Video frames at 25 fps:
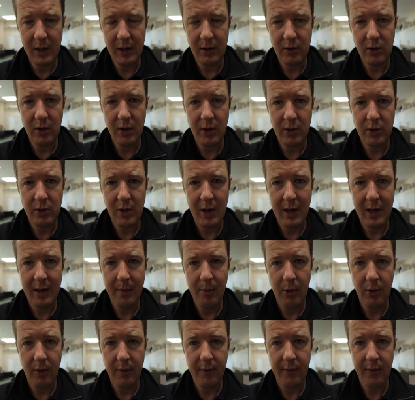week, trying to train
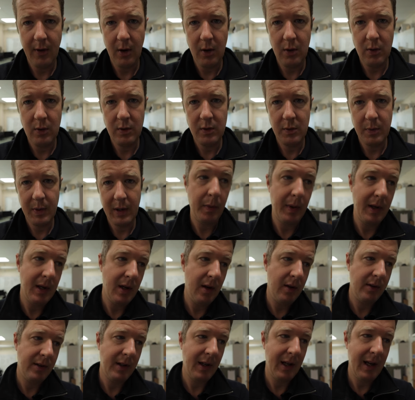him on the phones. We've been
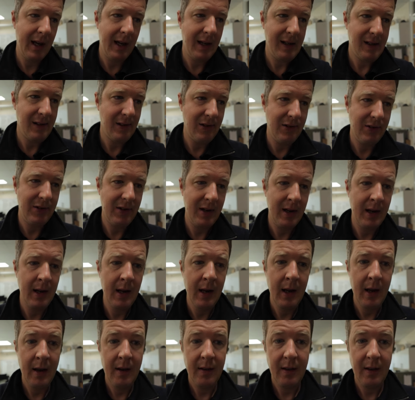using an agency.